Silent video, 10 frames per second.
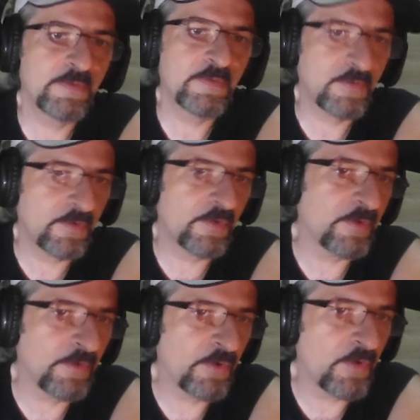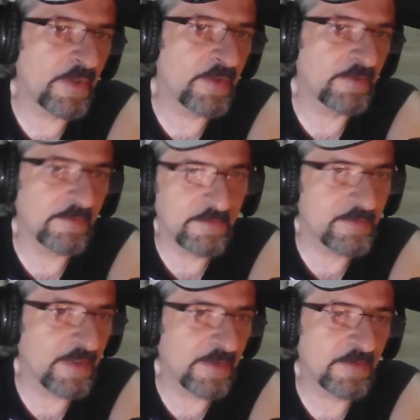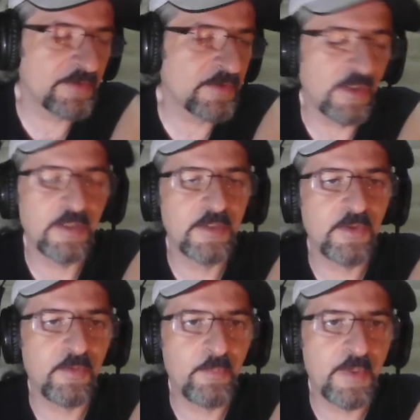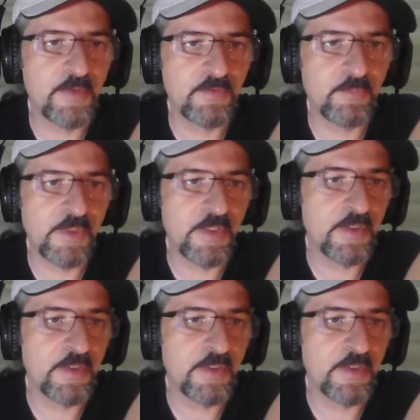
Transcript: earlier than compared to playing it